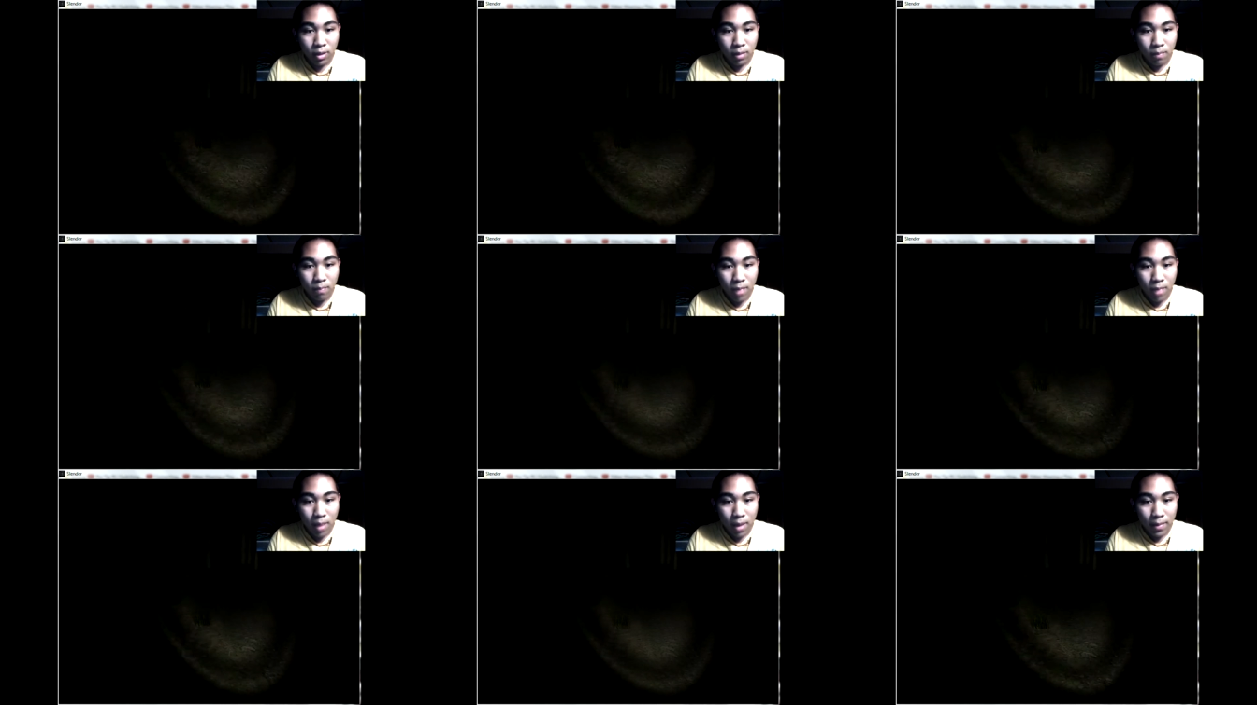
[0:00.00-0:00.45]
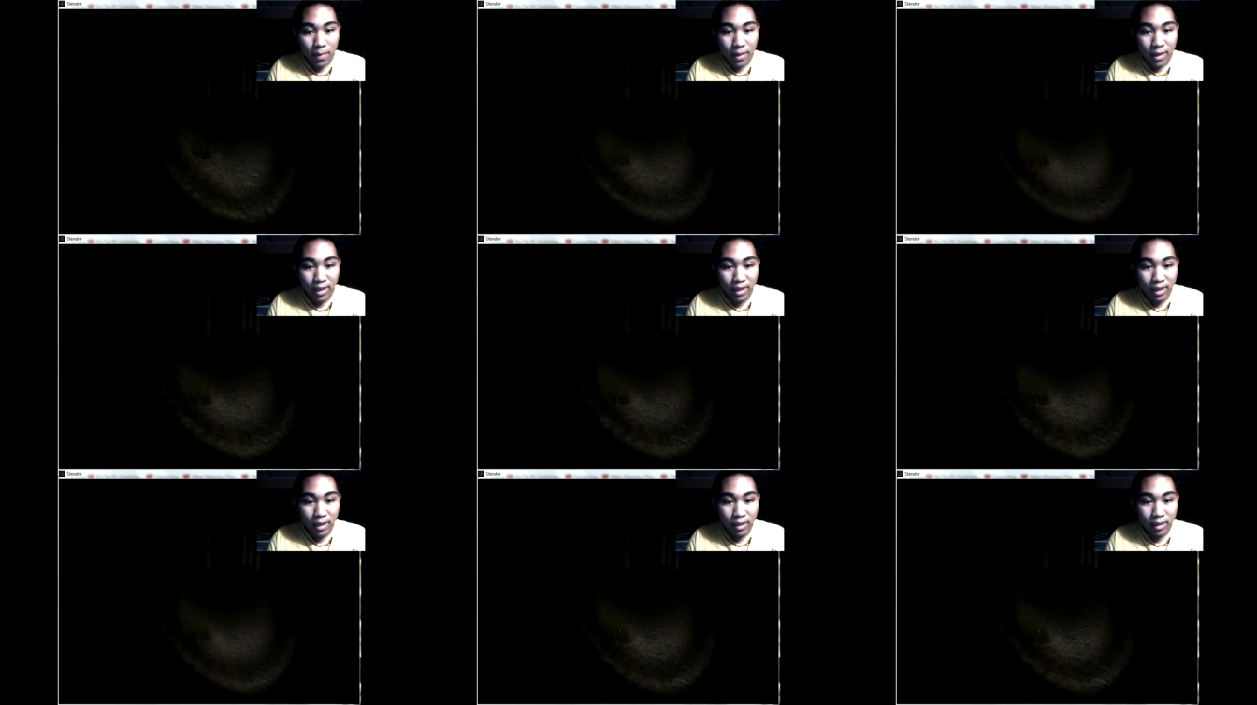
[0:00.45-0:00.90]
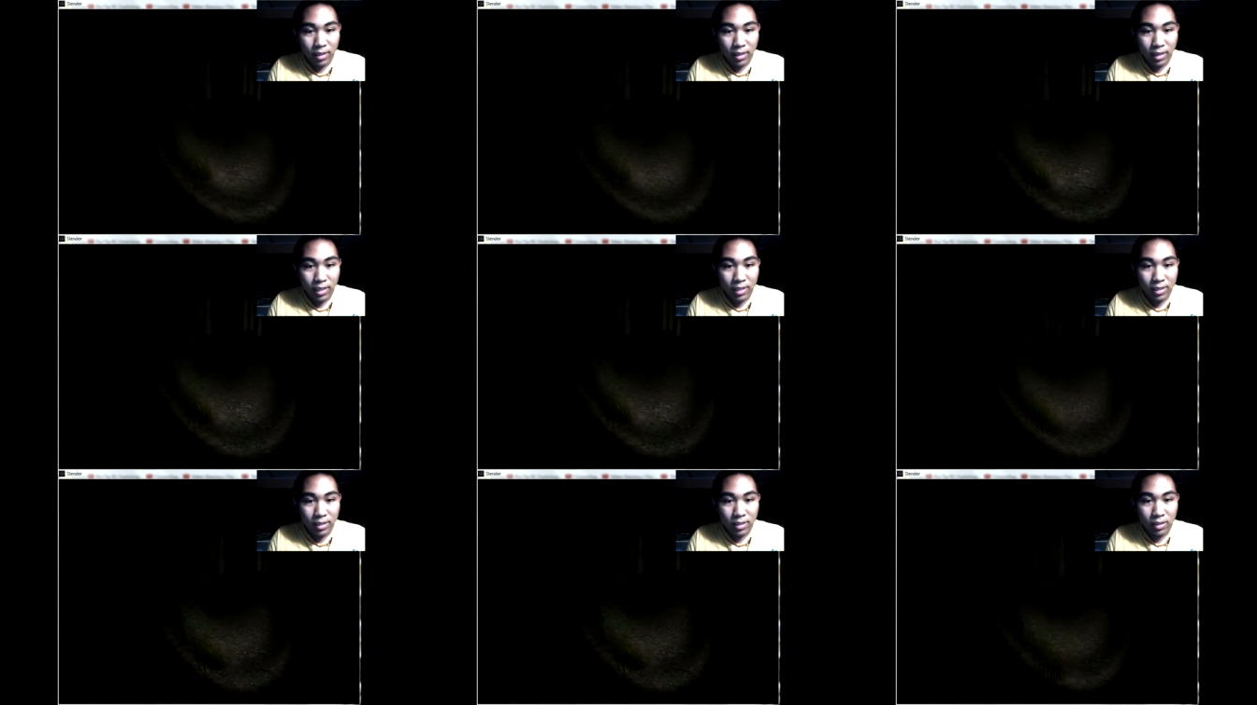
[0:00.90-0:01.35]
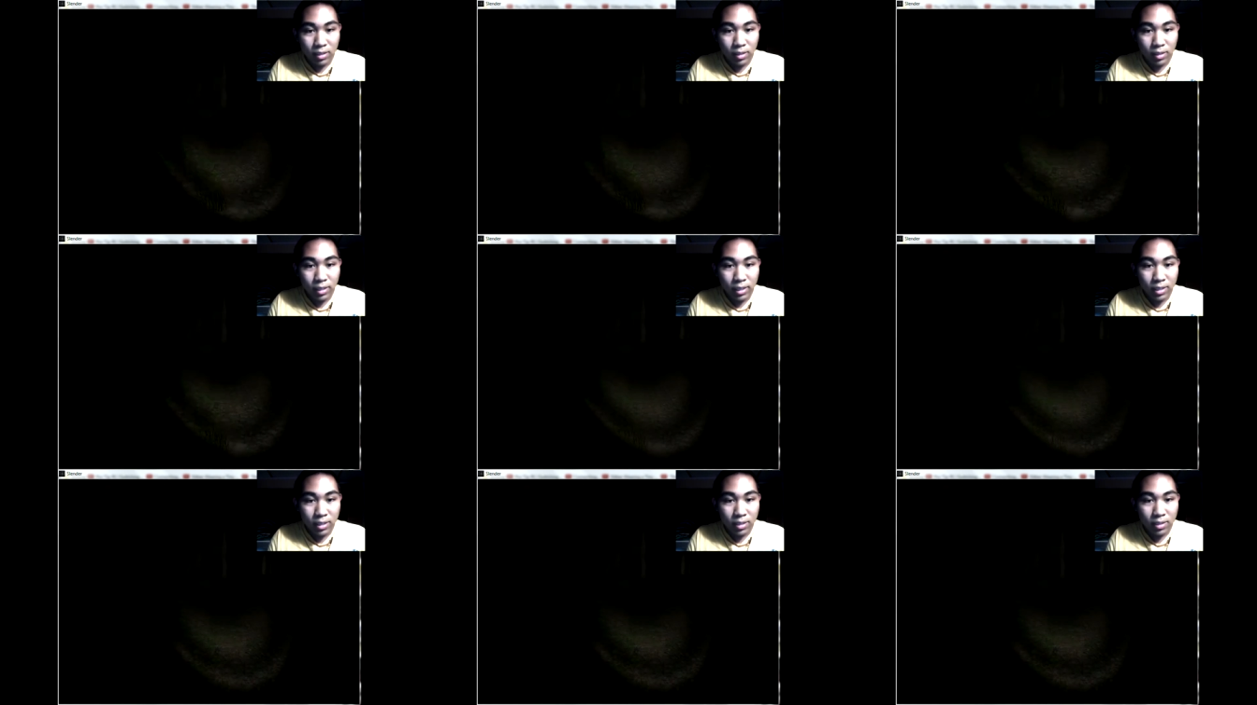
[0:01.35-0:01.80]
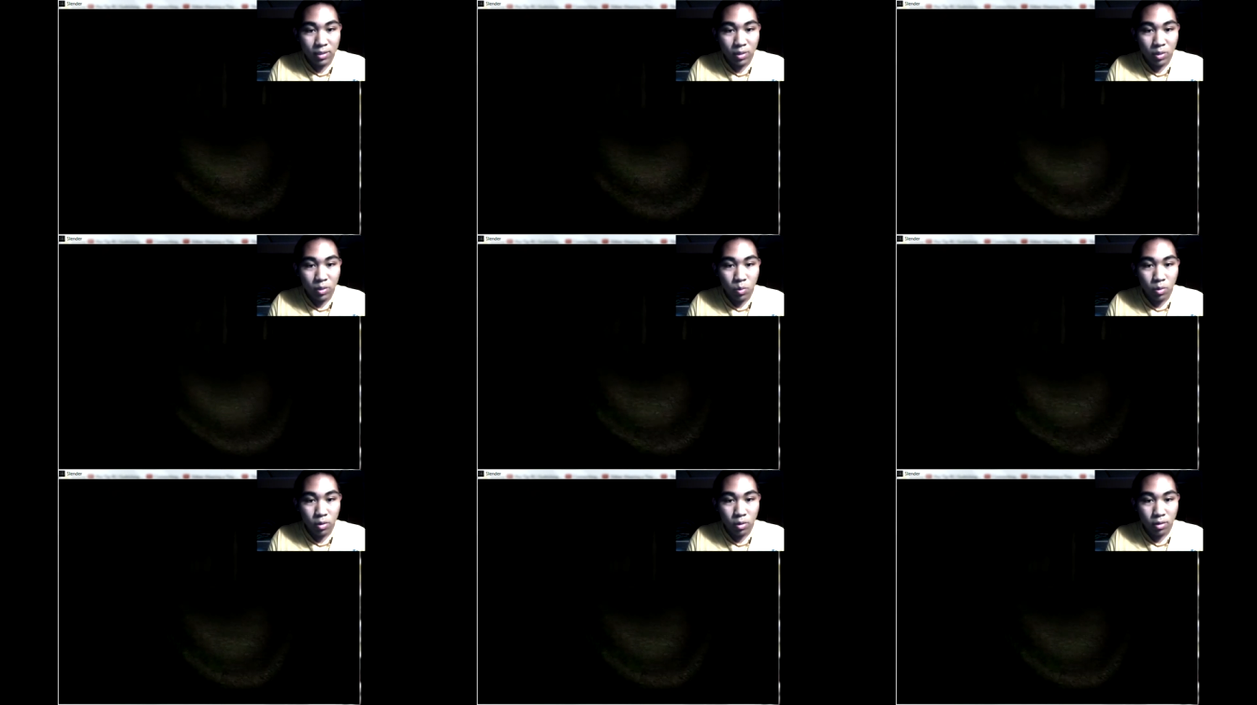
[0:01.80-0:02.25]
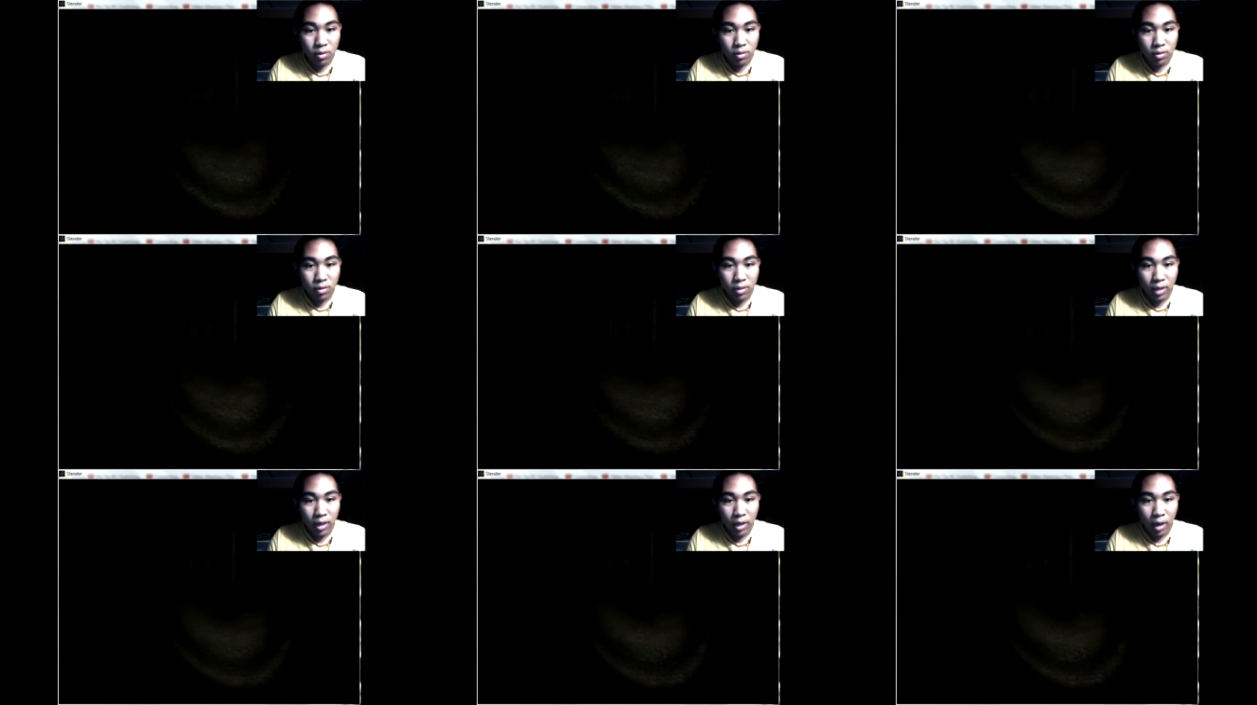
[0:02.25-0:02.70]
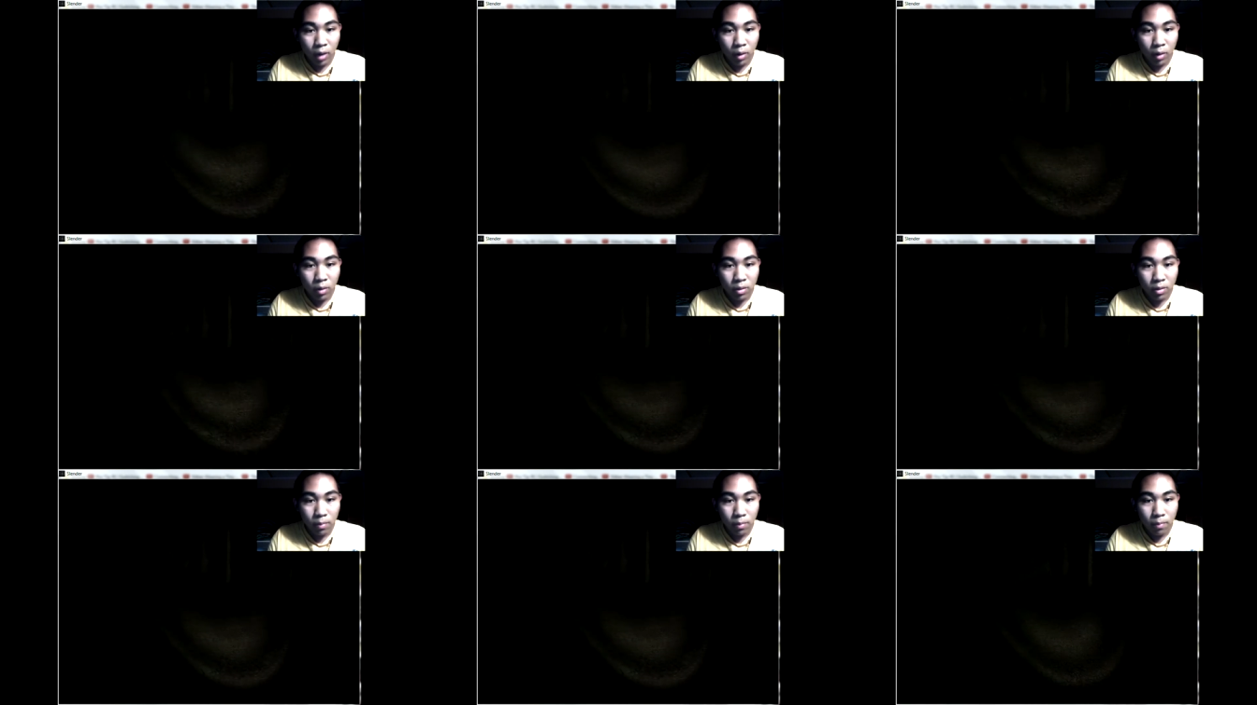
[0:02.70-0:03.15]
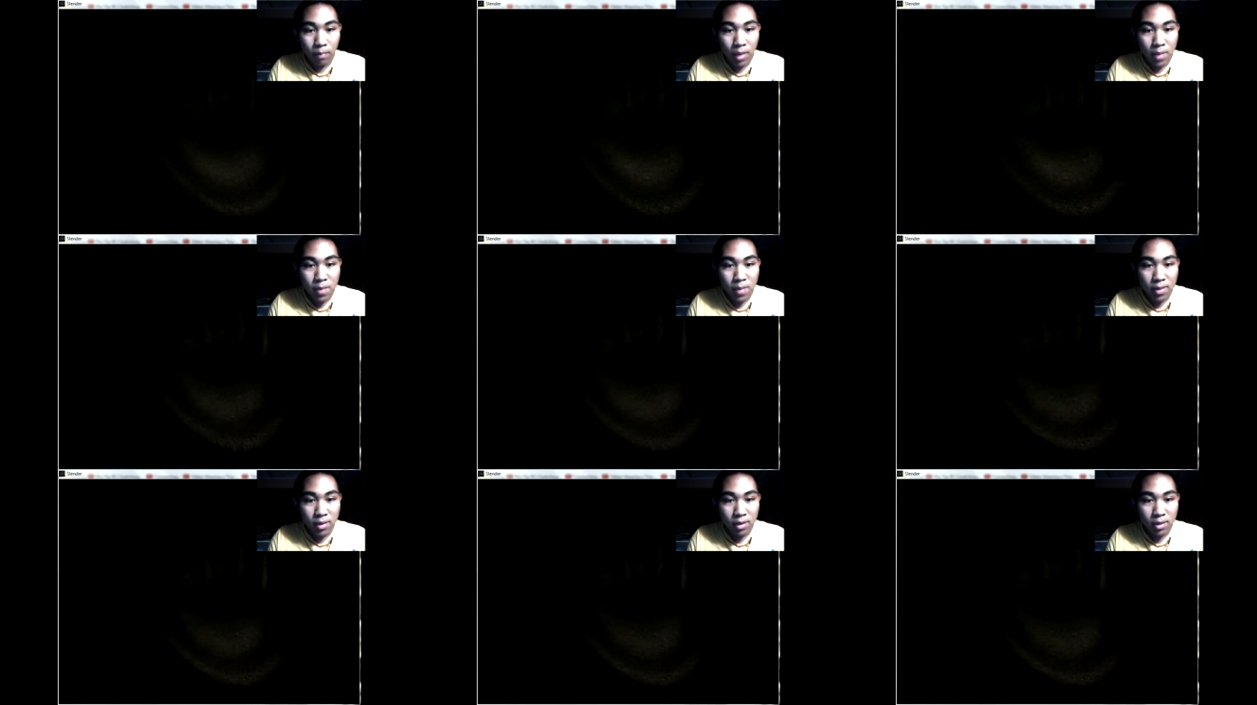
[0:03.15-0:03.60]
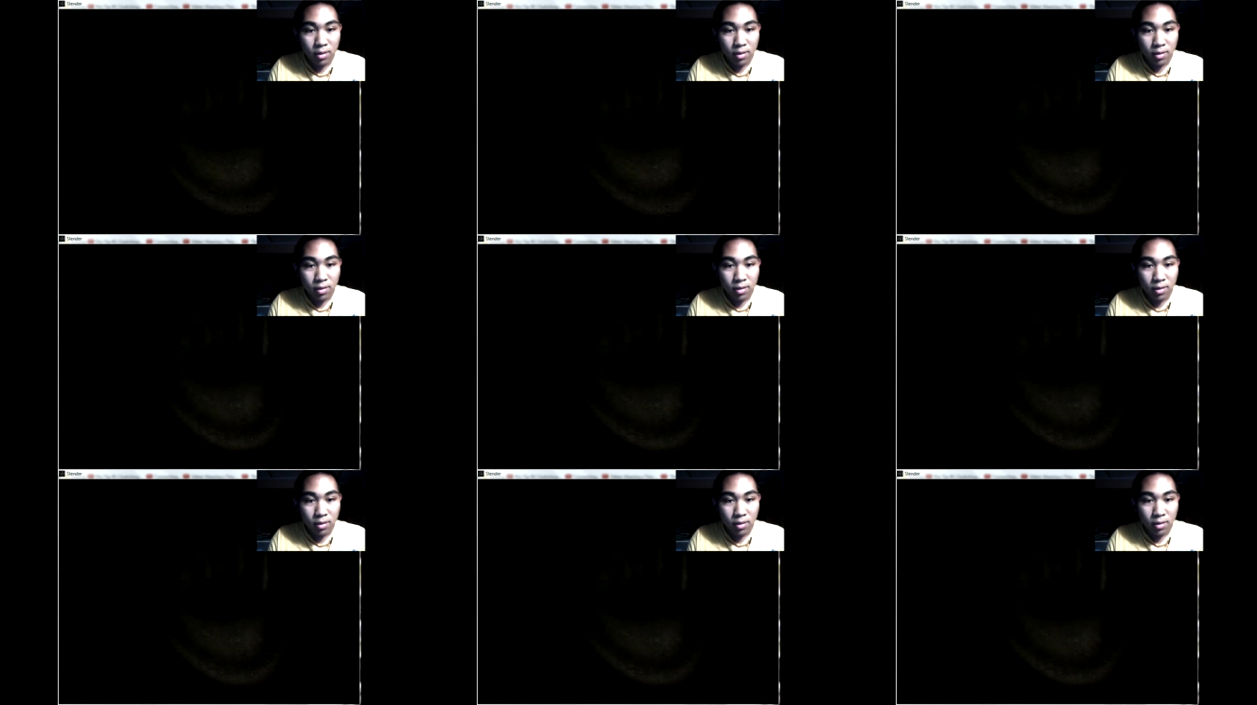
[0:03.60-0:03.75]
Maybe he needs to clean his suit. You know? Maybe.